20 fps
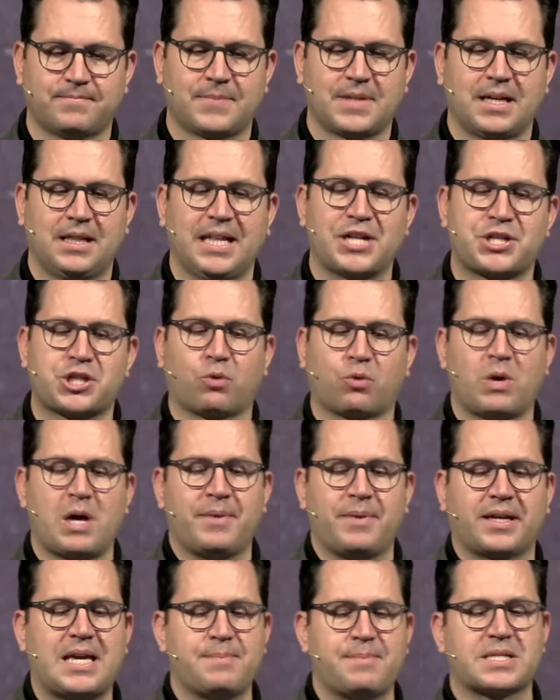Let your
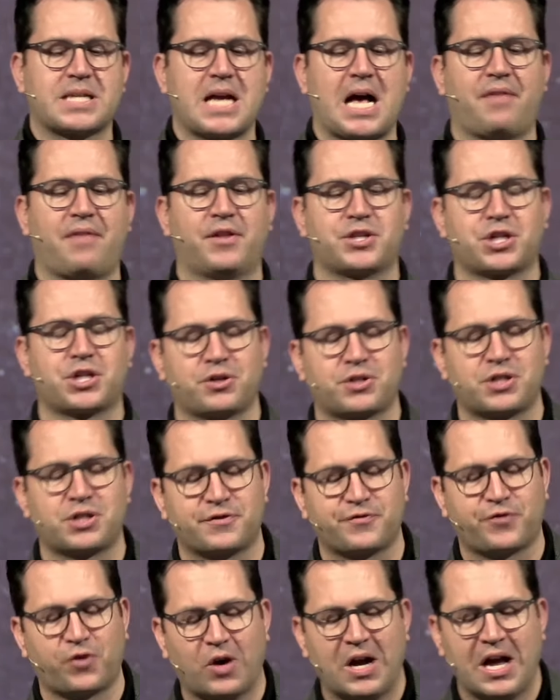women keep silent in the churches,
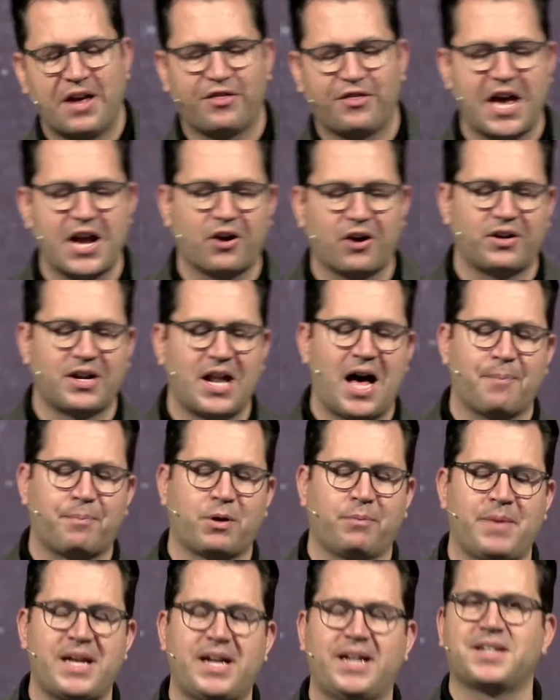for they are not
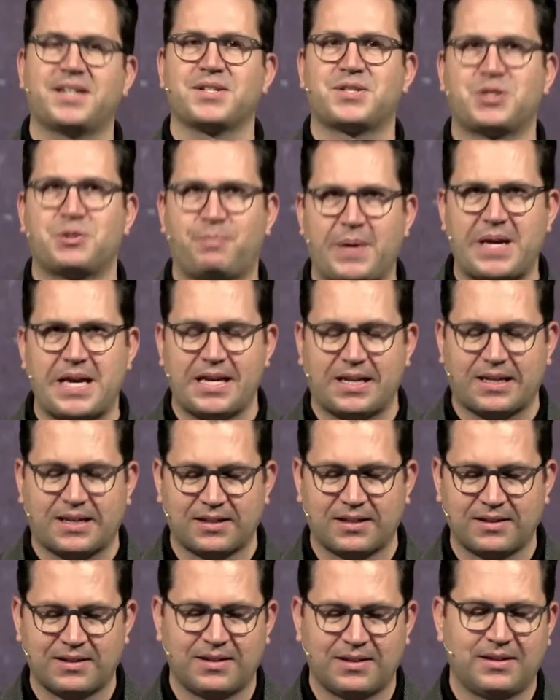permitted to speak,
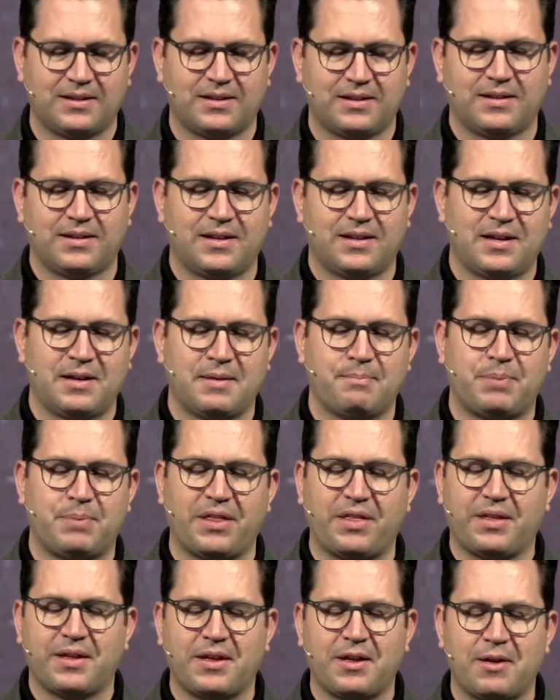but
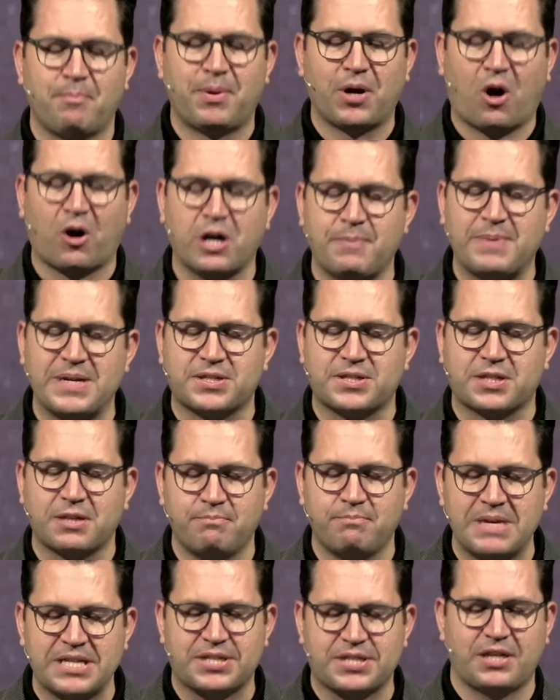are to be
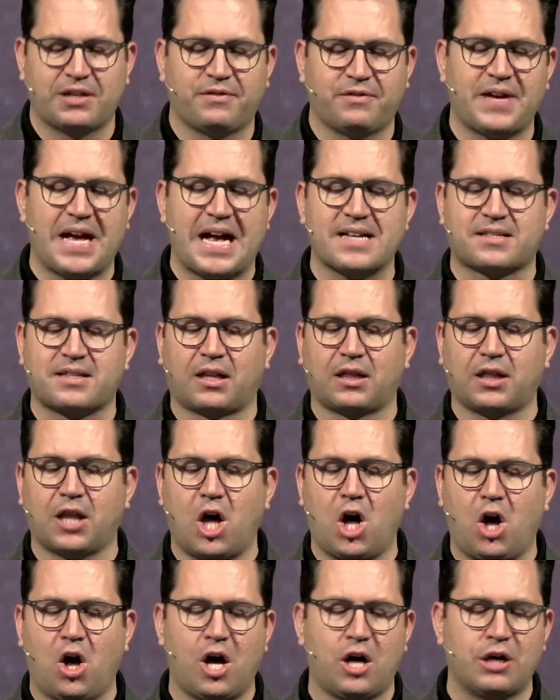submissive, as the
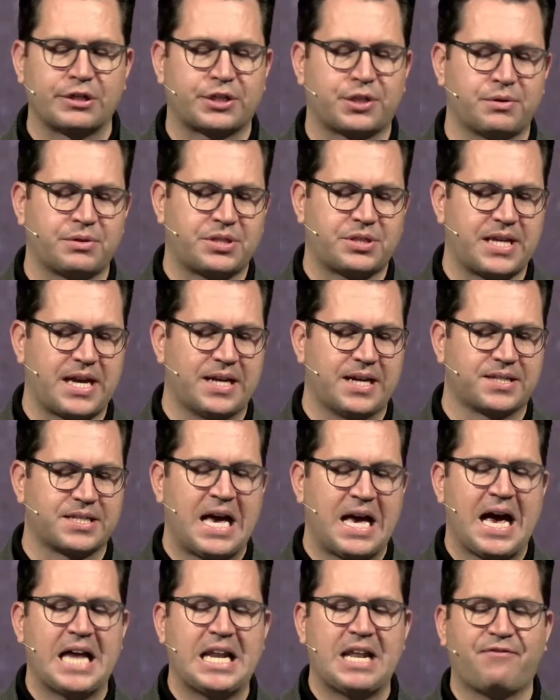law also says.
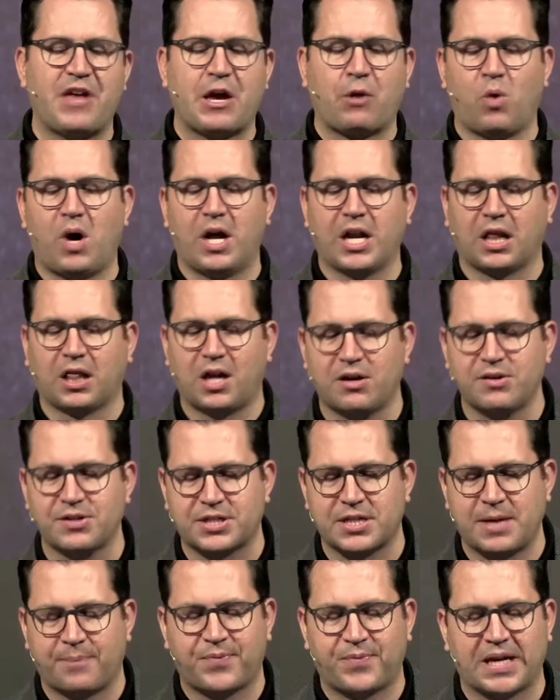And if they want to learn
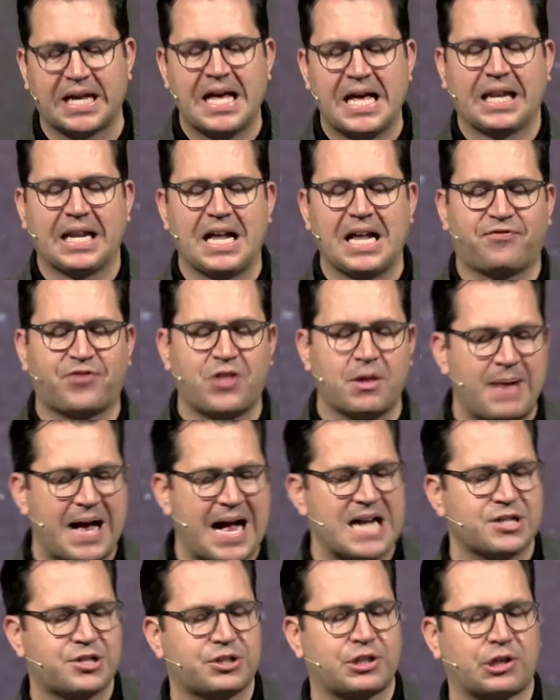something, let them
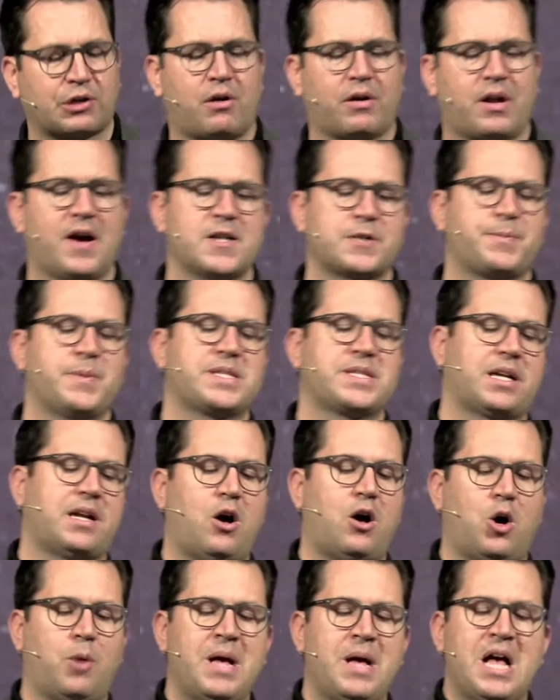ask their own husbands at
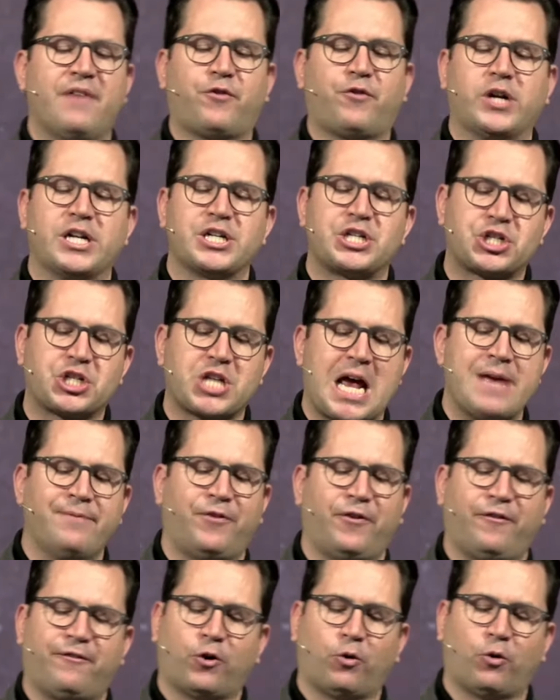home, for it is
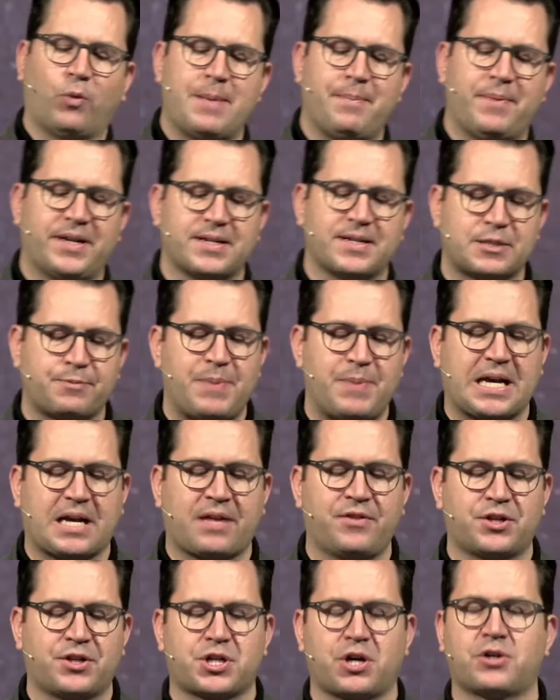shameful for women to speak in
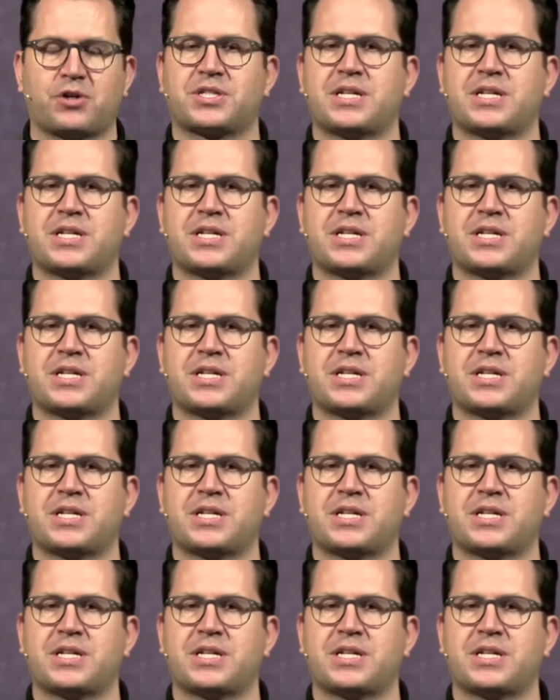the church.